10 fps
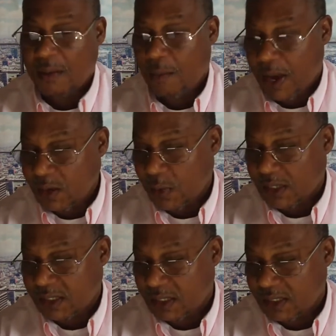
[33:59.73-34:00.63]
my
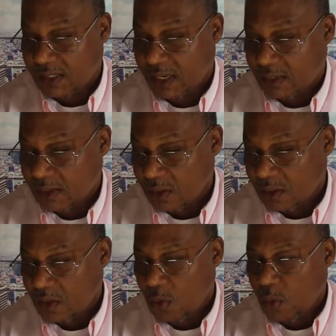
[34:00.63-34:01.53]
question is then,
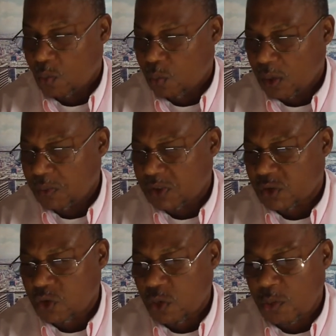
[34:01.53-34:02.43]
what was the true